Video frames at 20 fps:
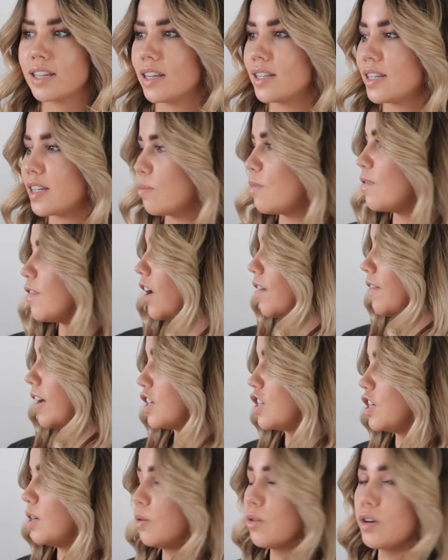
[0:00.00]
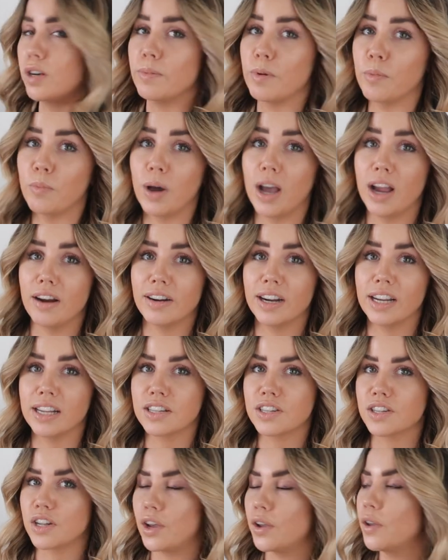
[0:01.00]
and some of it I've actually already been wearing.
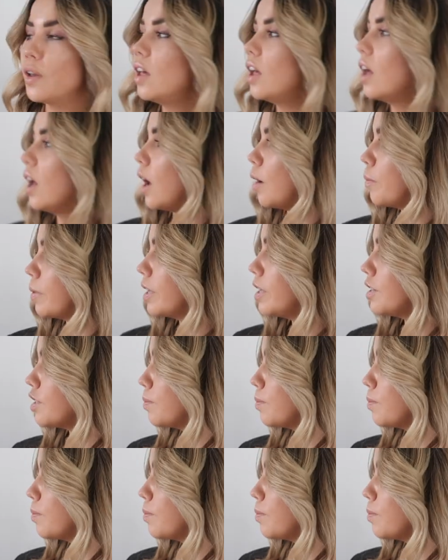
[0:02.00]
So I'm going to